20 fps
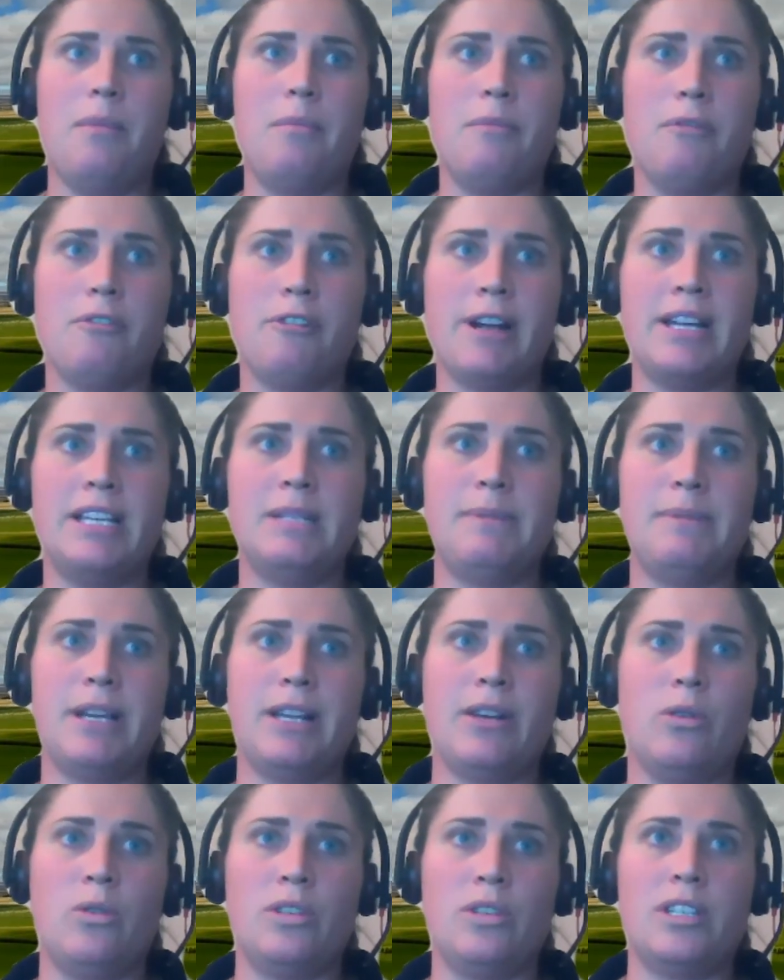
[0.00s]
Maria's
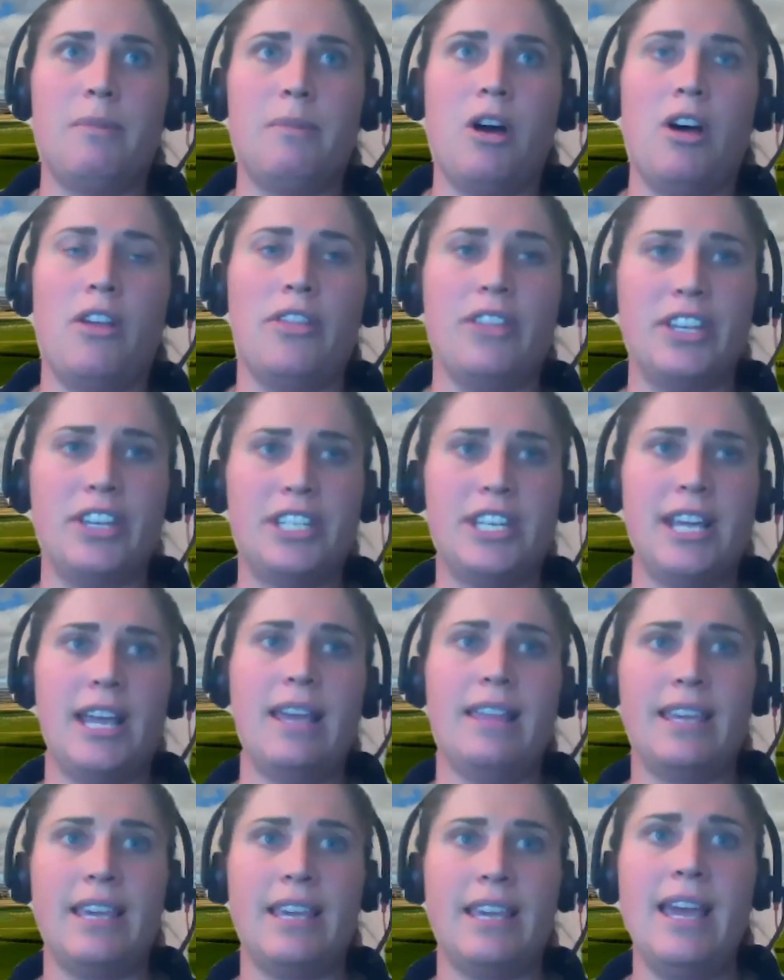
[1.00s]
been awesome on the
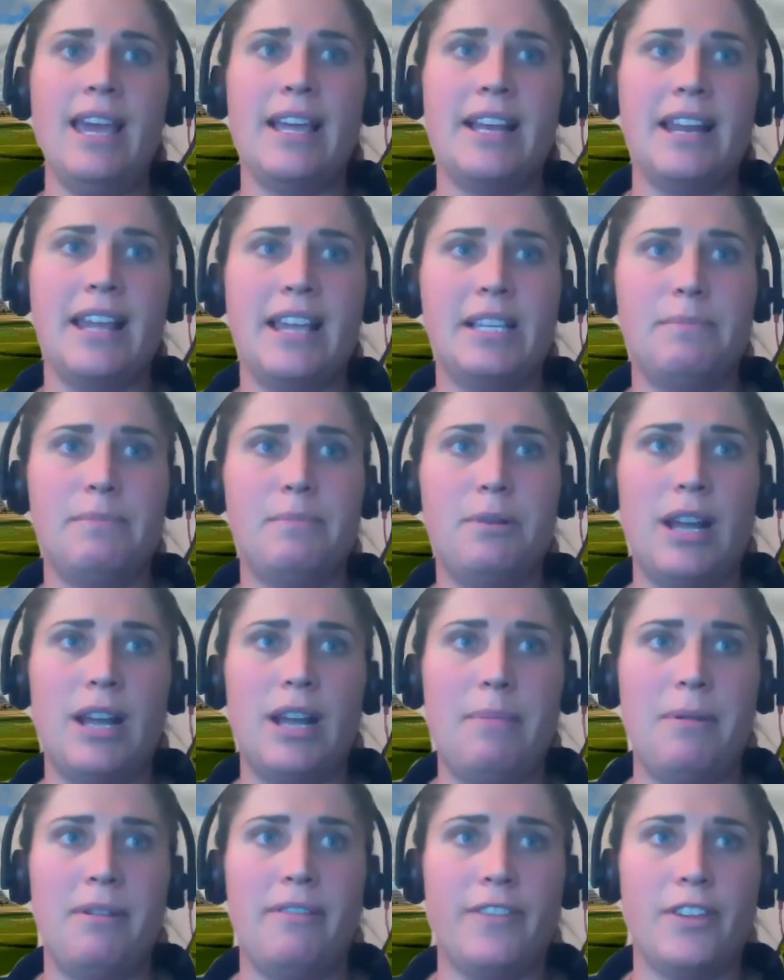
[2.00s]
chat there and has put
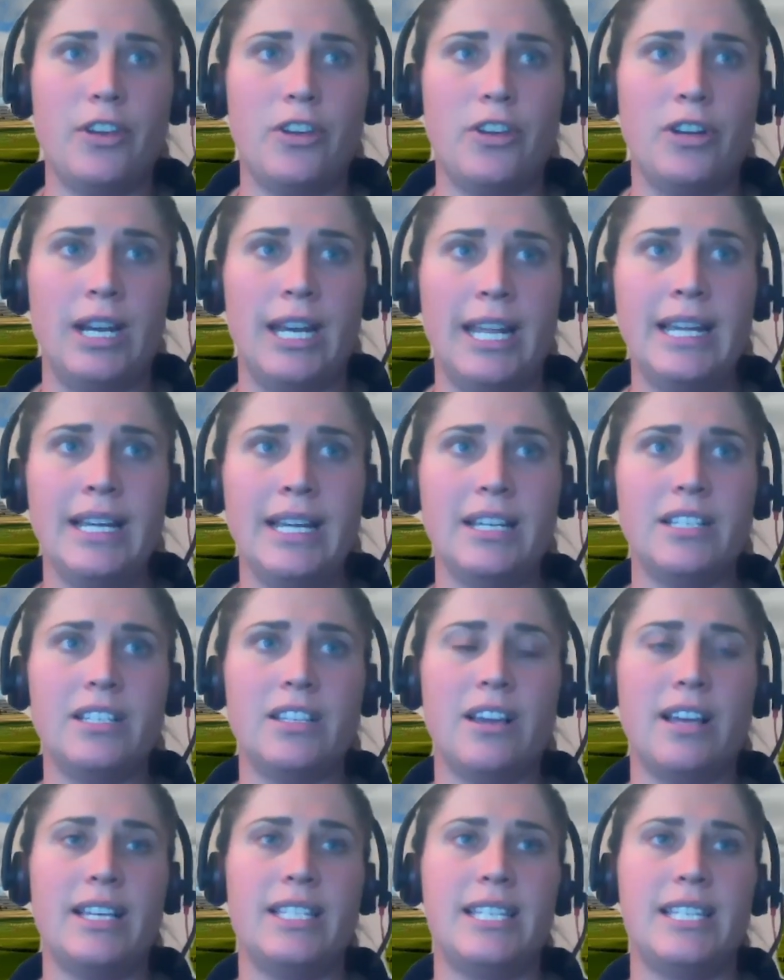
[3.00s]
up a few
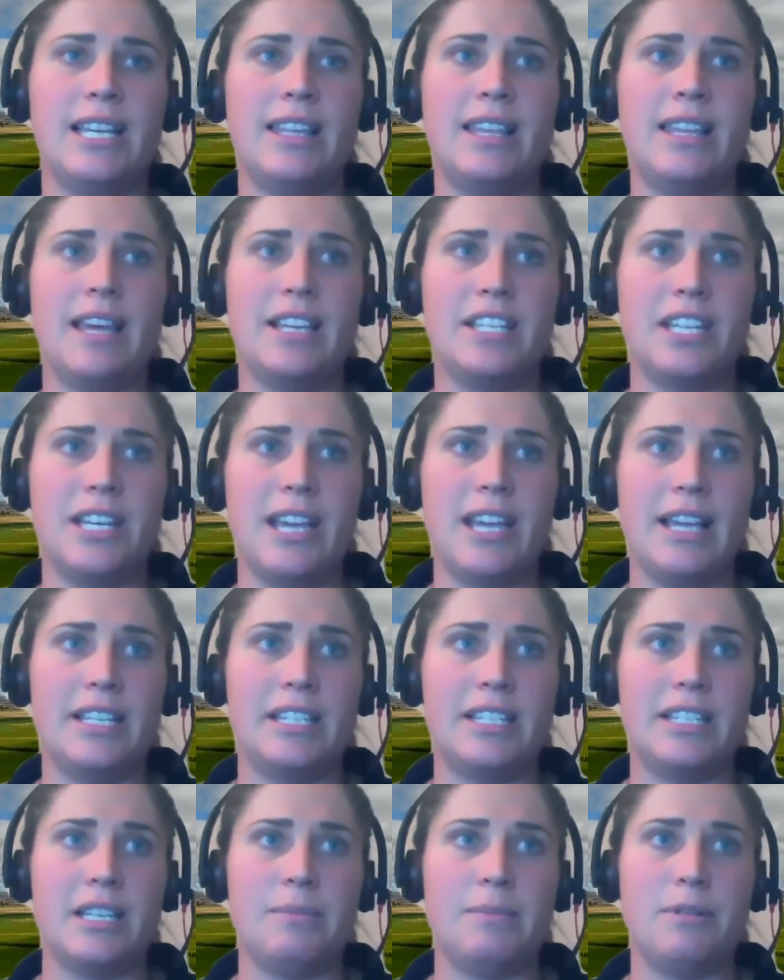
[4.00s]
links. I see that she
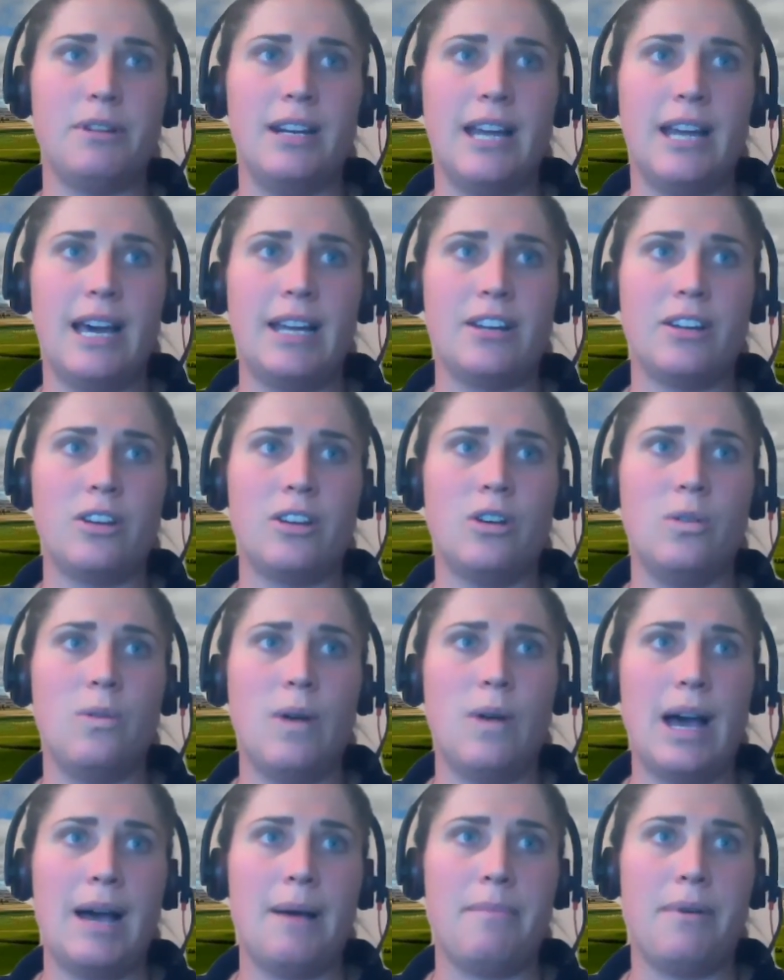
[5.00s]
has just put an
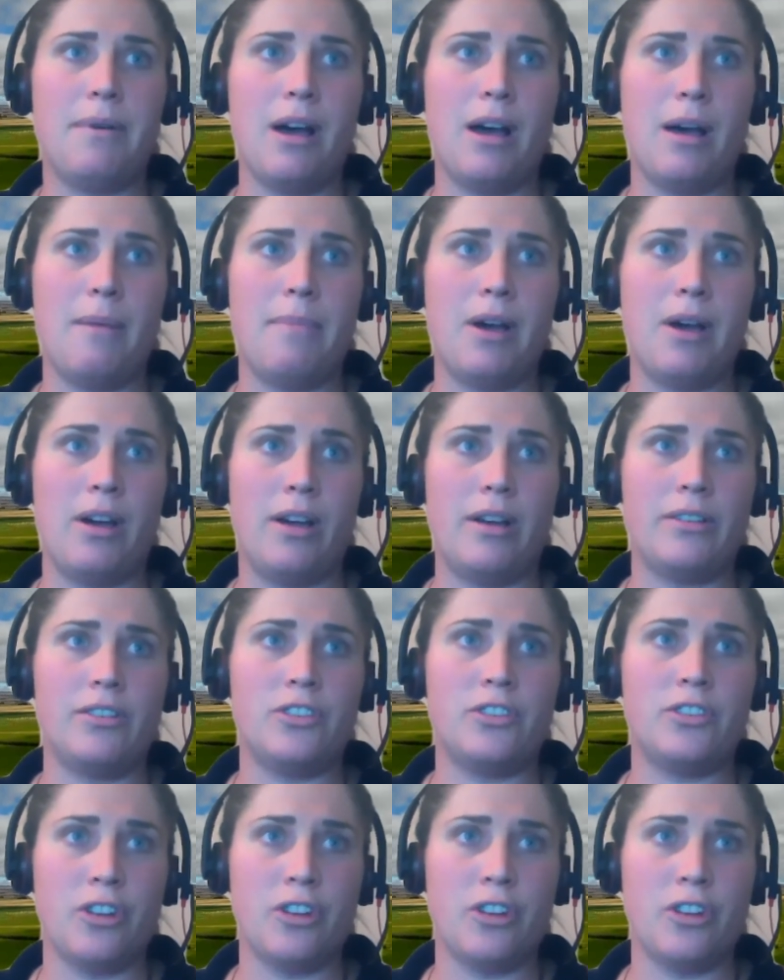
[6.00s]
article up about
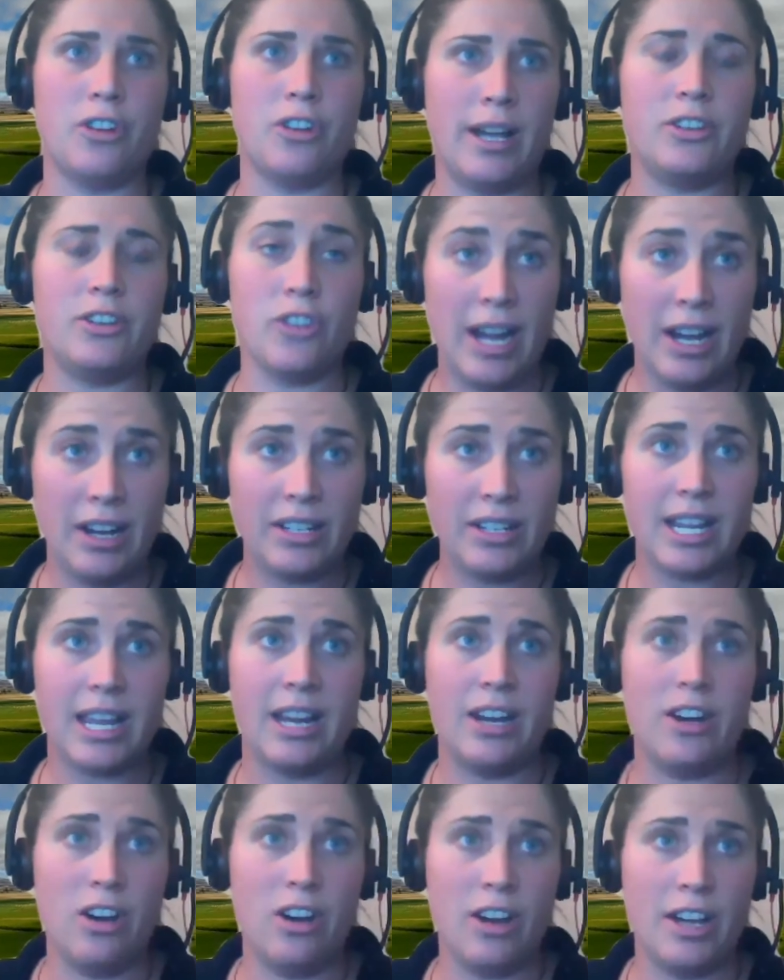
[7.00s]

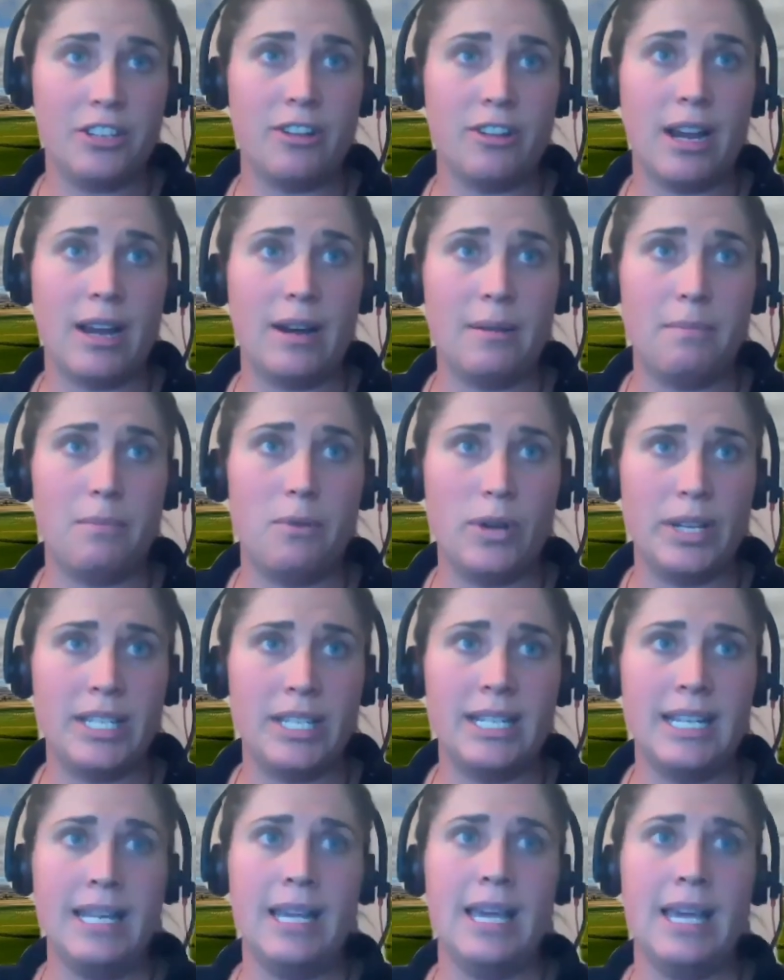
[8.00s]
drought and nitrate
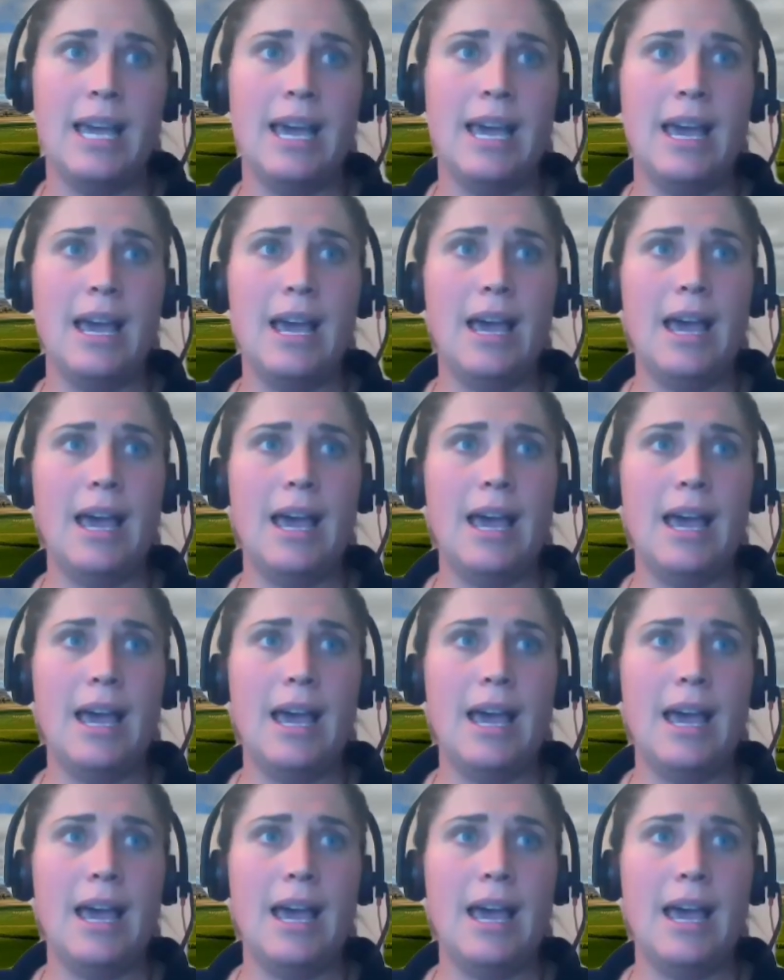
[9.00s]
poisoning,